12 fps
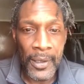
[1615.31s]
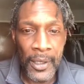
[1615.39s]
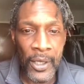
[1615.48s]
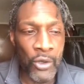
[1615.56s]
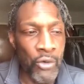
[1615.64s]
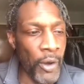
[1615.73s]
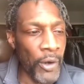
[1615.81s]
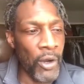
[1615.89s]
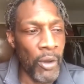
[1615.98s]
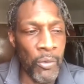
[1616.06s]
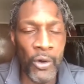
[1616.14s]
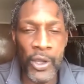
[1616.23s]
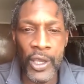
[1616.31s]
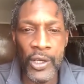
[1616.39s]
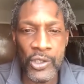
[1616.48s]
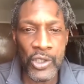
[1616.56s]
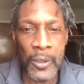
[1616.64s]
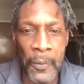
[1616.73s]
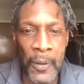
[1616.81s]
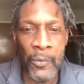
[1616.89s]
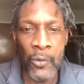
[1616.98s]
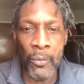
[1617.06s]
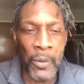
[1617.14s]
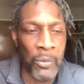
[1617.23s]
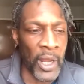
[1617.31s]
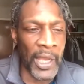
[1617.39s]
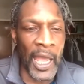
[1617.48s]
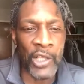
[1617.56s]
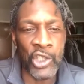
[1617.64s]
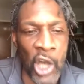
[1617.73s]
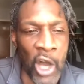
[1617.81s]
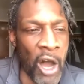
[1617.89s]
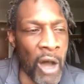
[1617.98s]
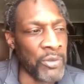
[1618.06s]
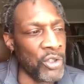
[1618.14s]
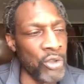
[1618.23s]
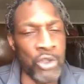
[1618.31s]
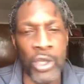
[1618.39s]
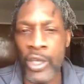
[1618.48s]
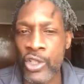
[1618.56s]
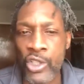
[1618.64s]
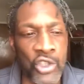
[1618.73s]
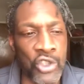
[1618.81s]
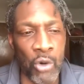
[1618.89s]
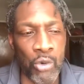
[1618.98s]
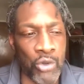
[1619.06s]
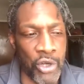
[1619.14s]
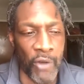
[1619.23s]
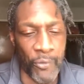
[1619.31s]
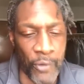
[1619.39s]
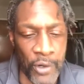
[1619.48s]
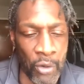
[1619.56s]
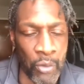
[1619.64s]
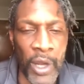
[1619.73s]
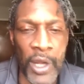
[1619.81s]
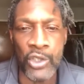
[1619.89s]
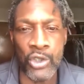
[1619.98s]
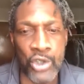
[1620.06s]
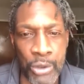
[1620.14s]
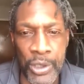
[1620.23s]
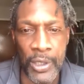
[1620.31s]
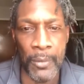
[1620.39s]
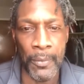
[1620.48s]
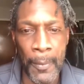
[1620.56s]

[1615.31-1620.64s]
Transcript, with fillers: And you running up on innocent people and people that got jobs, and you, it is no different the way that you treat them.